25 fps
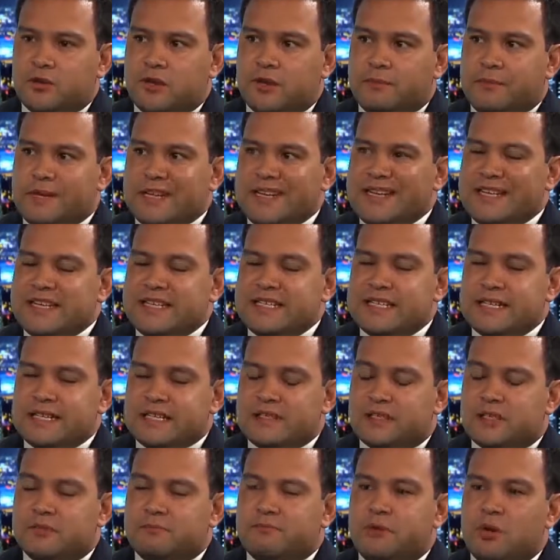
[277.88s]
Trump is
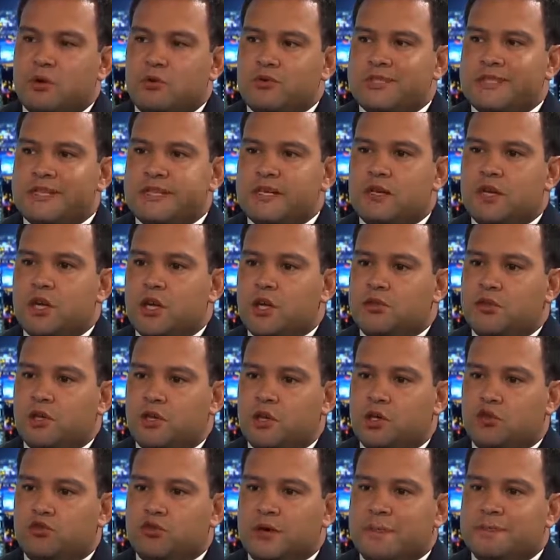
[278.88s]
exposing
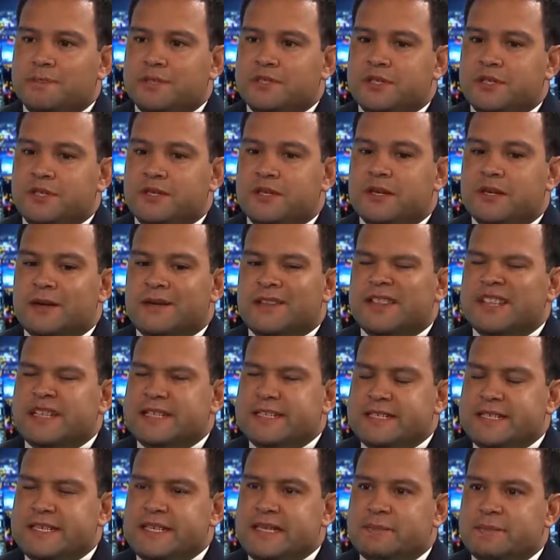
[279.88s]
the corruption. The
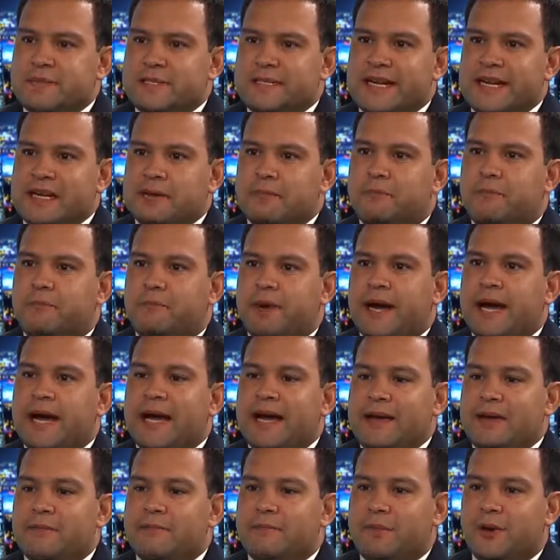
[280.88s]
deep state
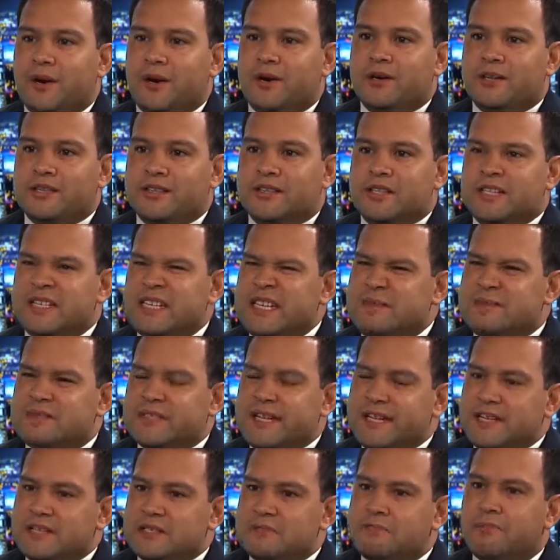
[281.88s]

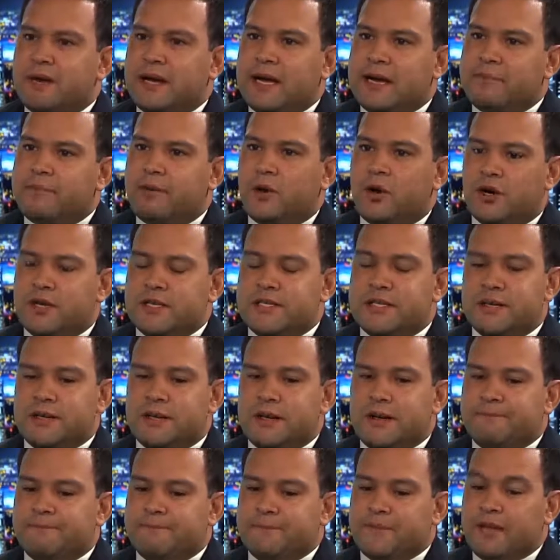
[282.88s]
is
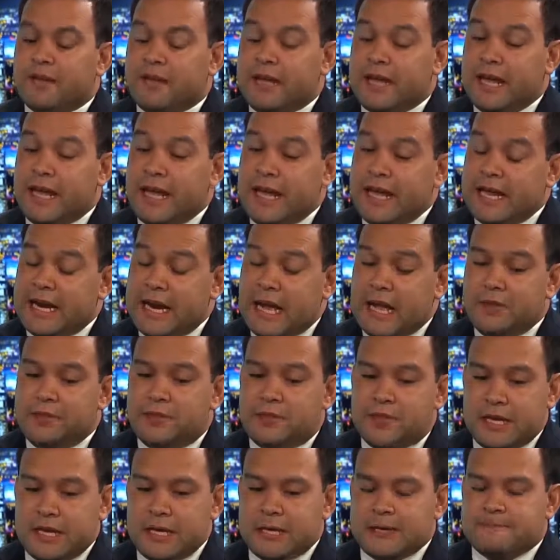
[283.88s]
bipartisan. And I
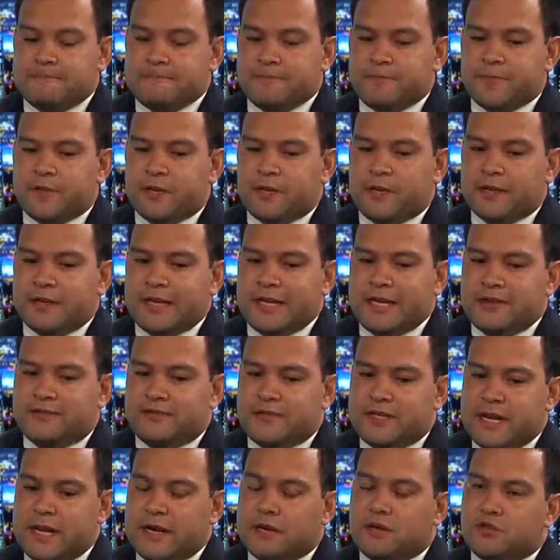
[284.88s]
think that
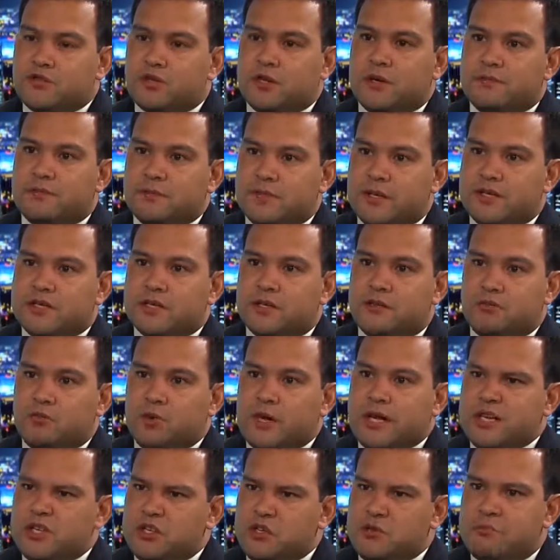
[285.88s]
if Donald Trump doesn't
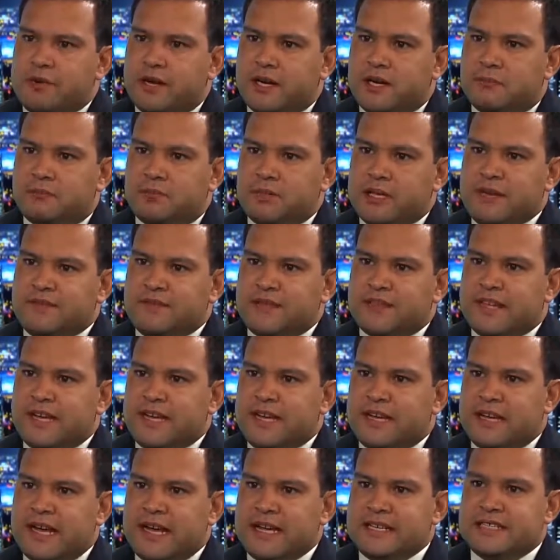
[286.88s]
win, you better believe that
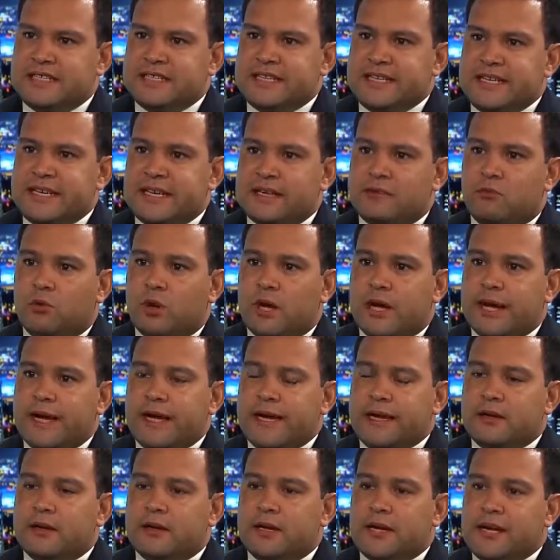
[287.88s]
the
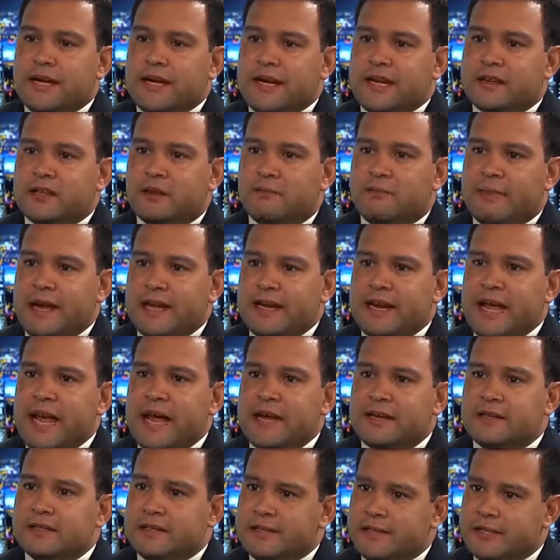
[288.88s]
SDNY and the
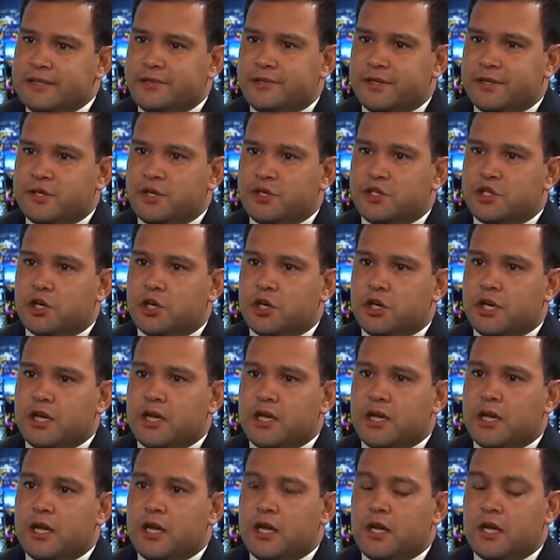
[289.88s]
Manhattan District
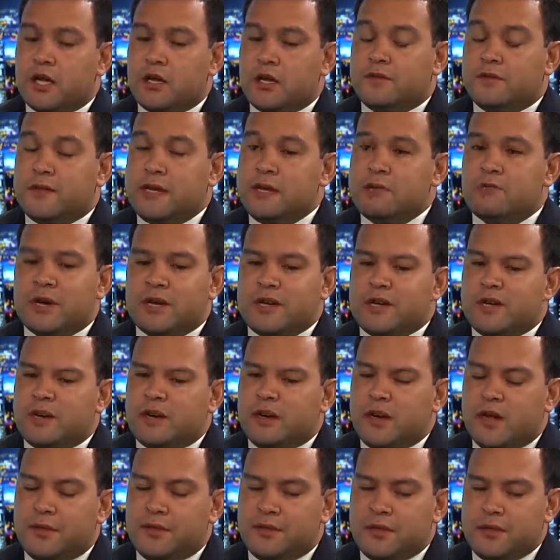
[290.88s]
Attorney, they want
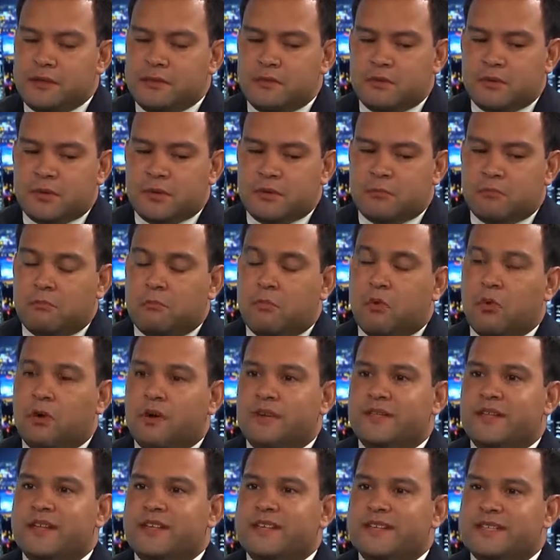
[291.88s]
nothing
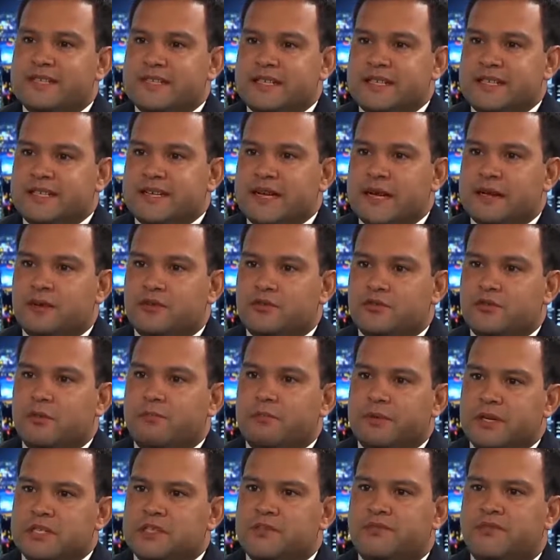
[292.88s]
more than to see Donald
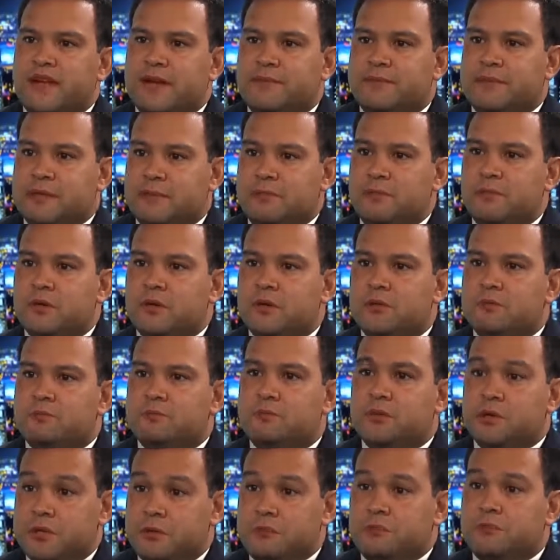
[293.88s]
Trump and his family
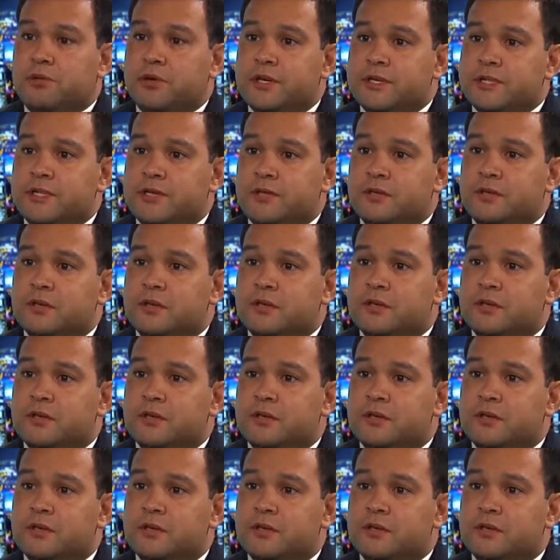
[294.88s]
put in prison.